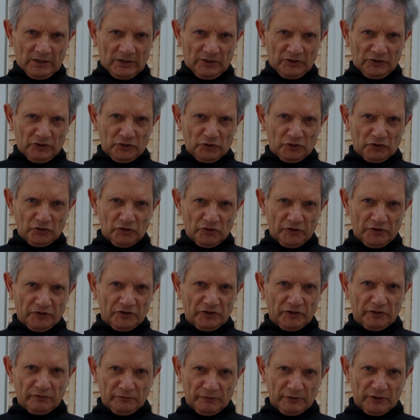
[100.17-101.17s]

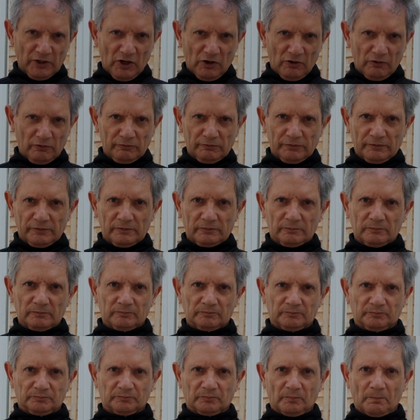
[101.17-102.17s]
nutrition for golf
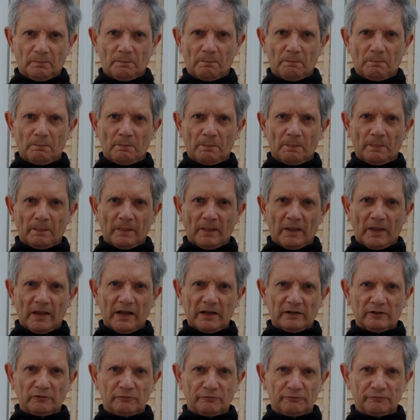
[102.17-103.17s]

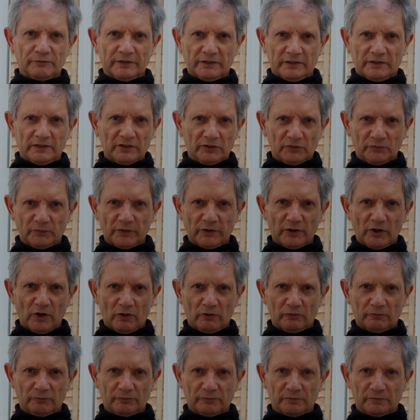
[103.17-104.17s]
and fitness for
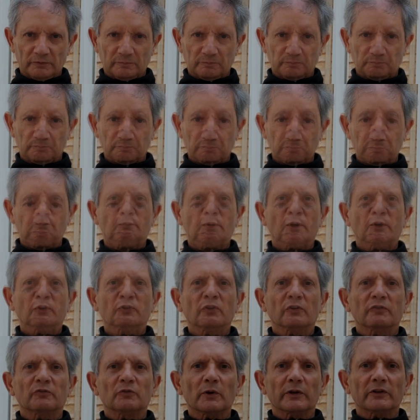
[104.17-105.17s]
golf, both
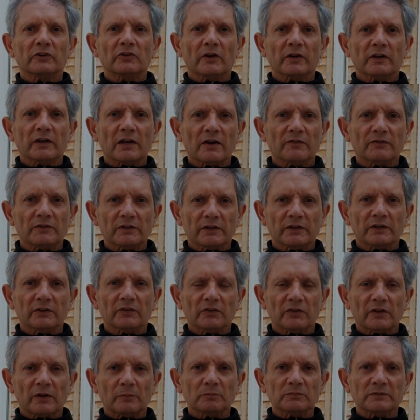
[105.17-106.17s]
of which I cover in
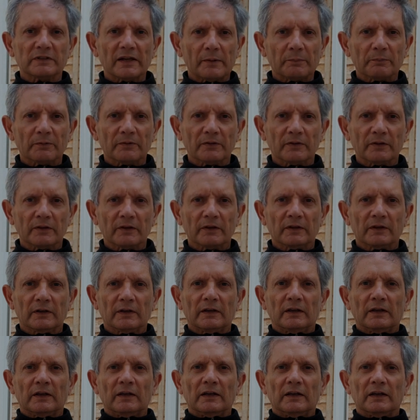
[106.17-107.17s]
some depth
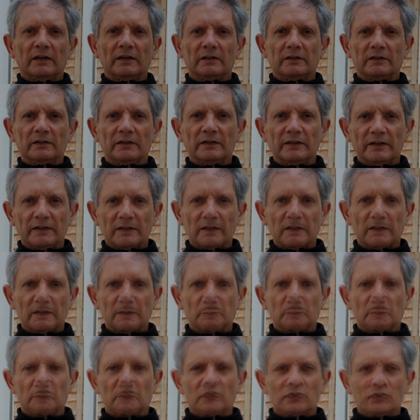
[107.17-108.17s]
in earlier
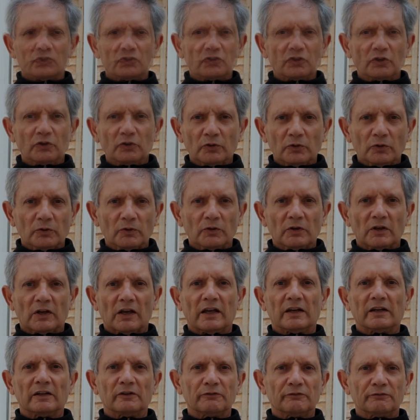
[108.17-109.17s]
clips. 2,
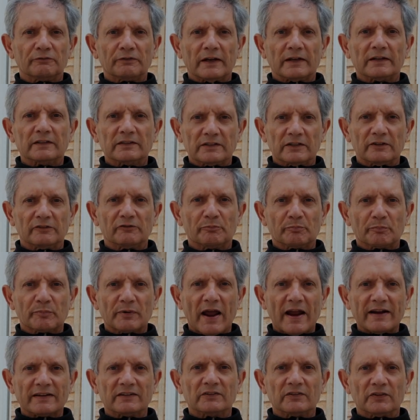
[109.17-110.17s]
an effective
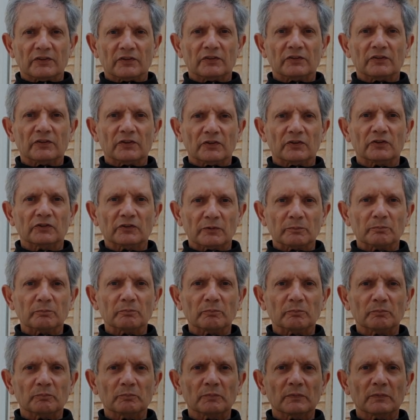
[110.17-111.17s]
practice system